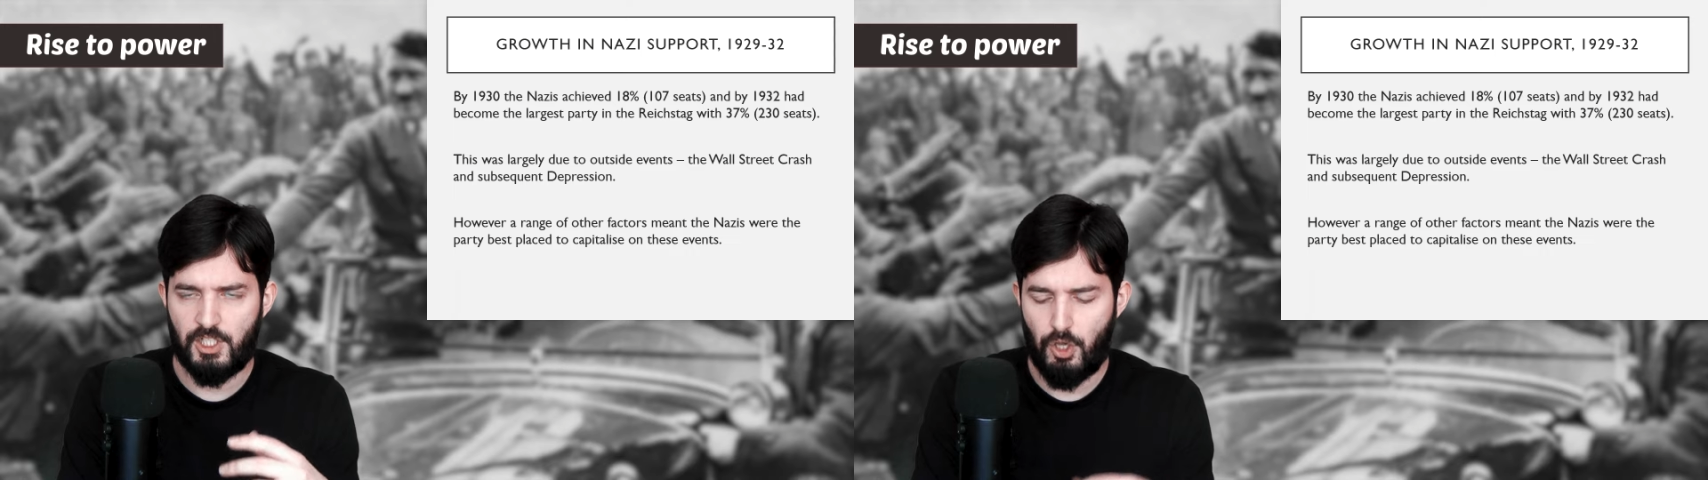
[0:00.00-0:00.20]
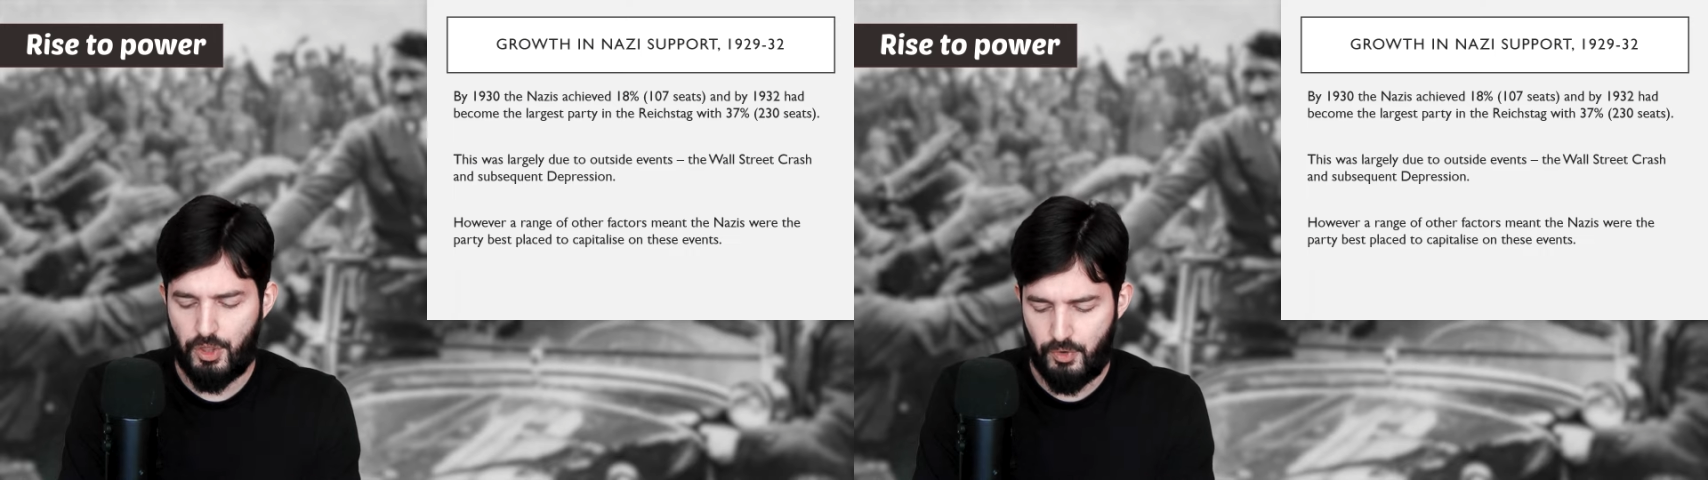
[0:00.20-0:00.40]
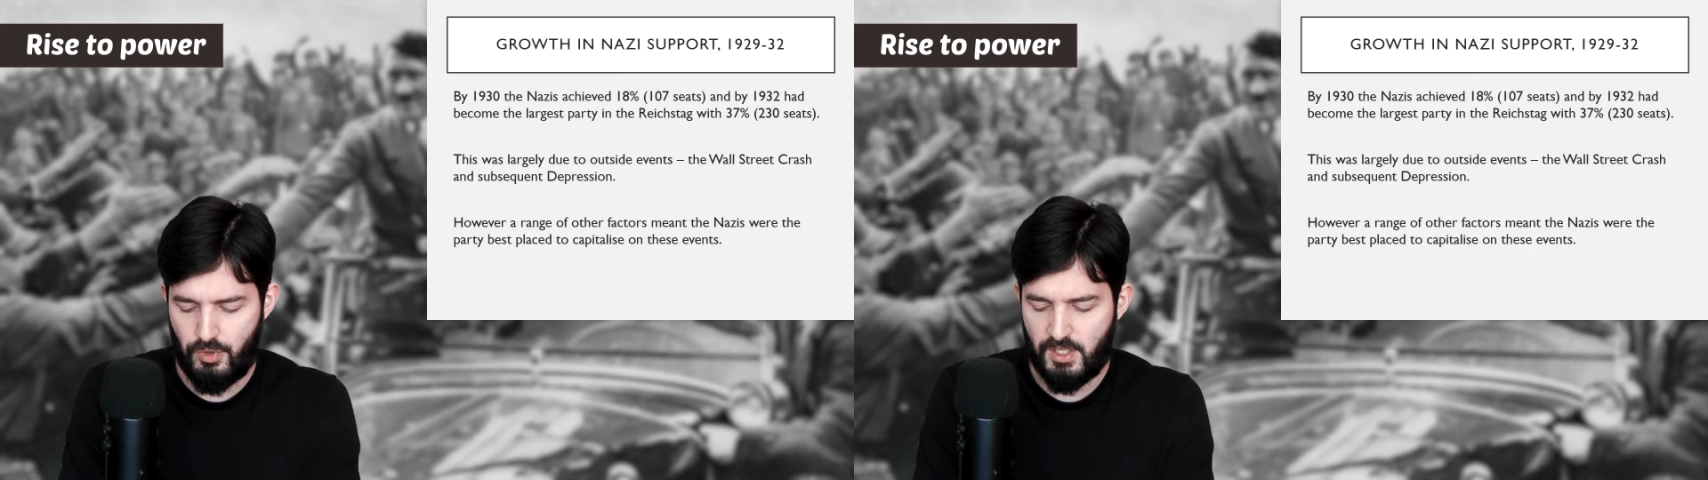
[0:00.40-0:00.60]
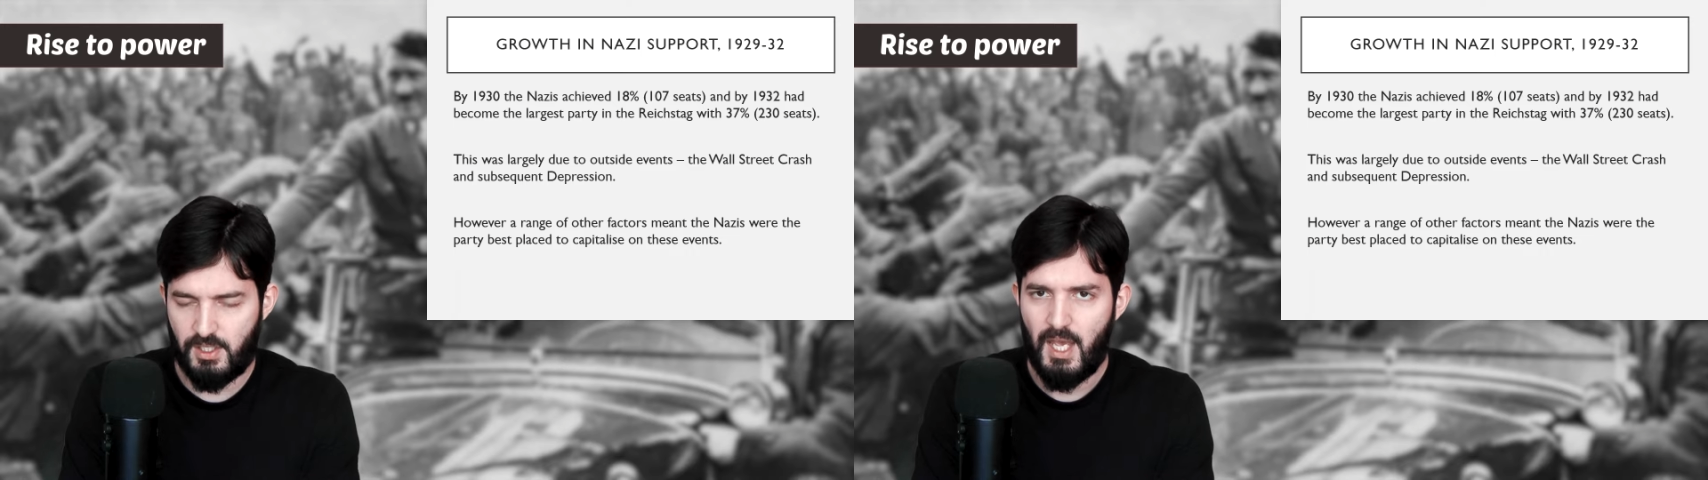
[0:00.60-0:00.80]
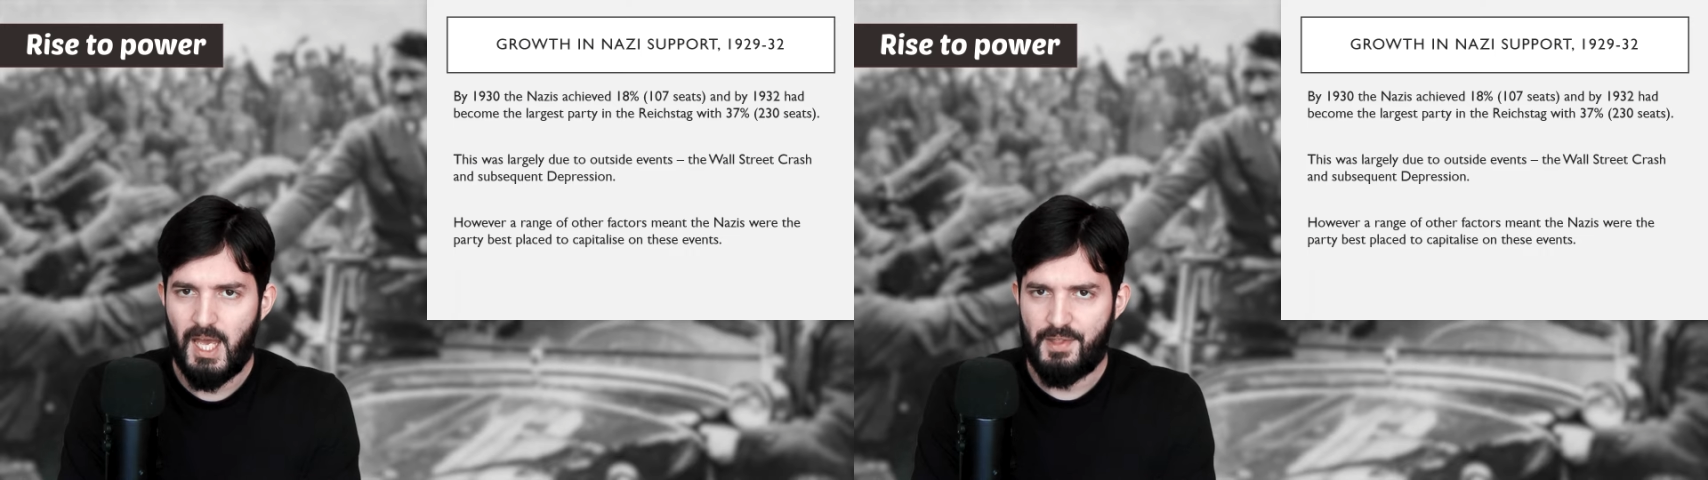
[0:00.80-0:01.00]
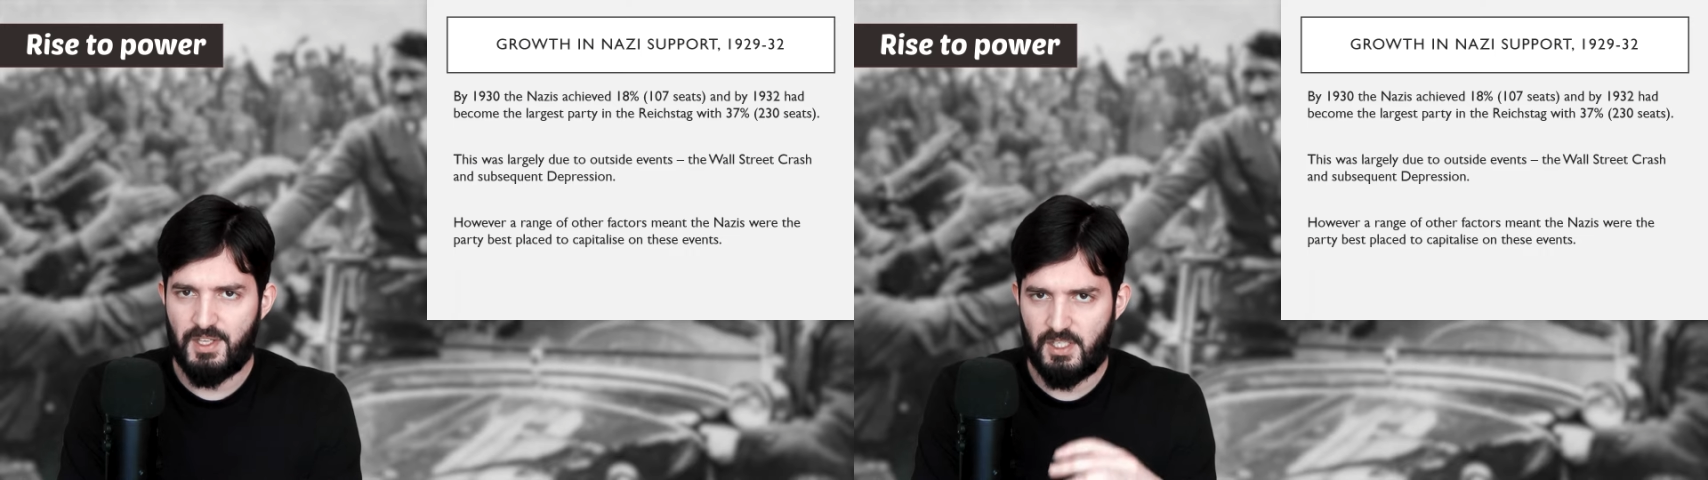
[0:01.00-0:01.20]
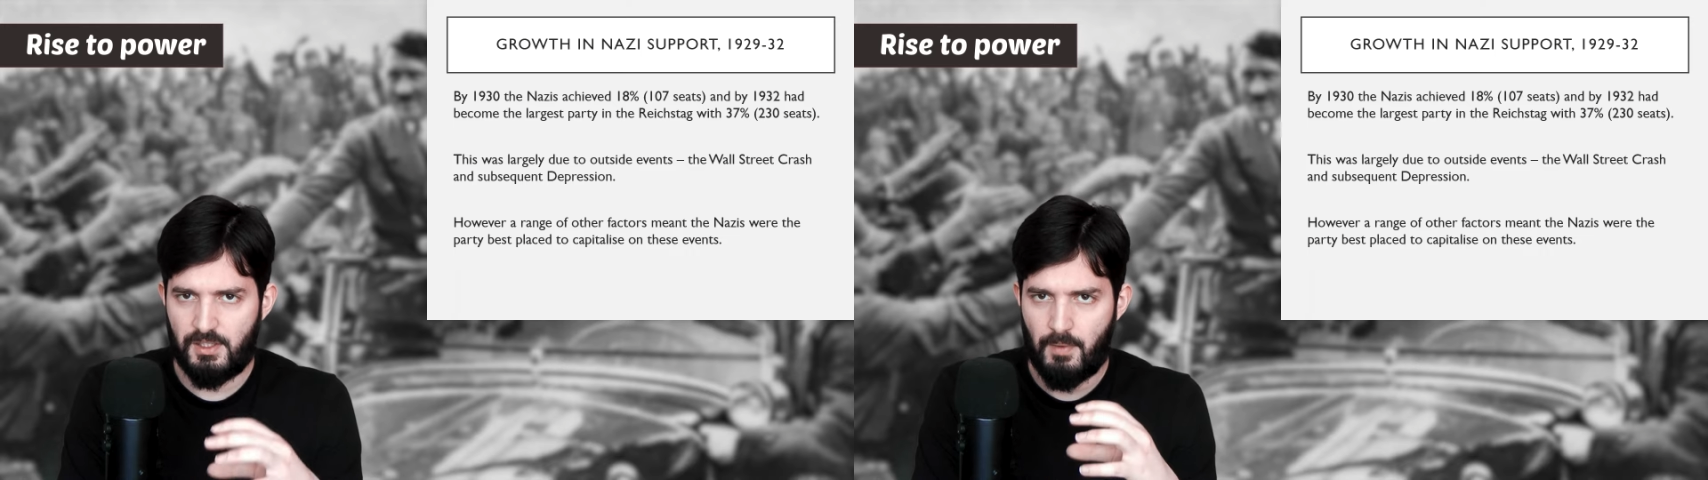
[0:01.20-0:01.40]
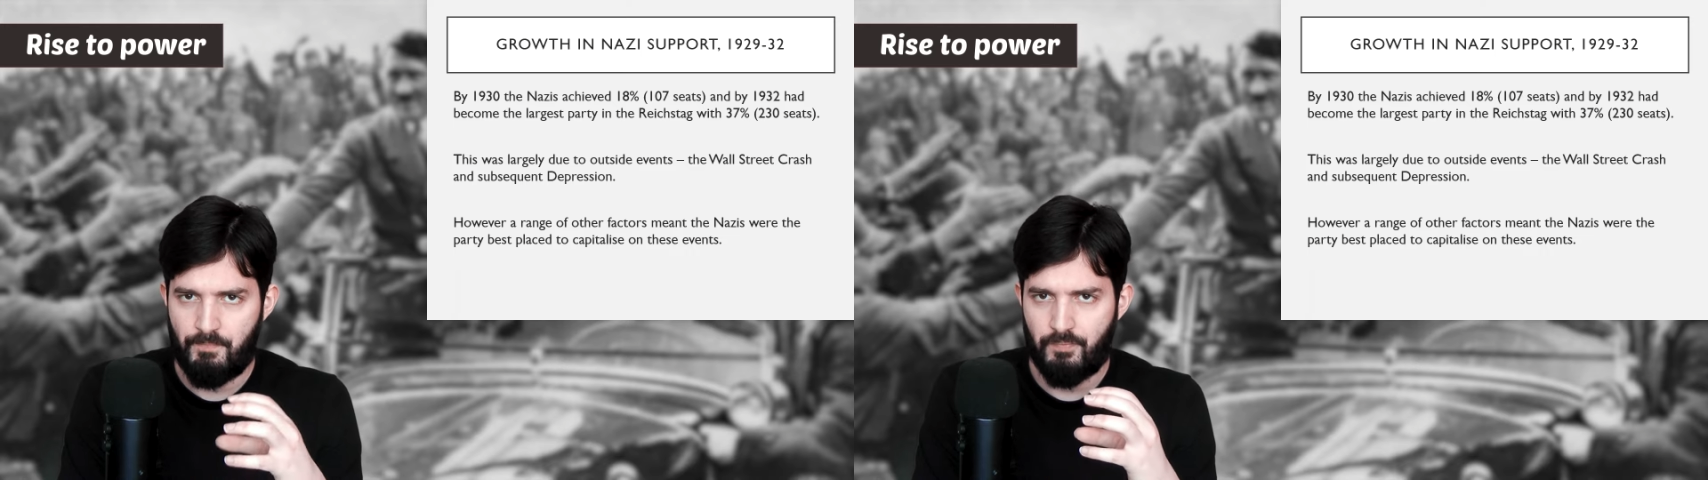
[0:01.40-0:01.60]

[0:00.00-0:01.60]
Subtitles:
let's go through these. This is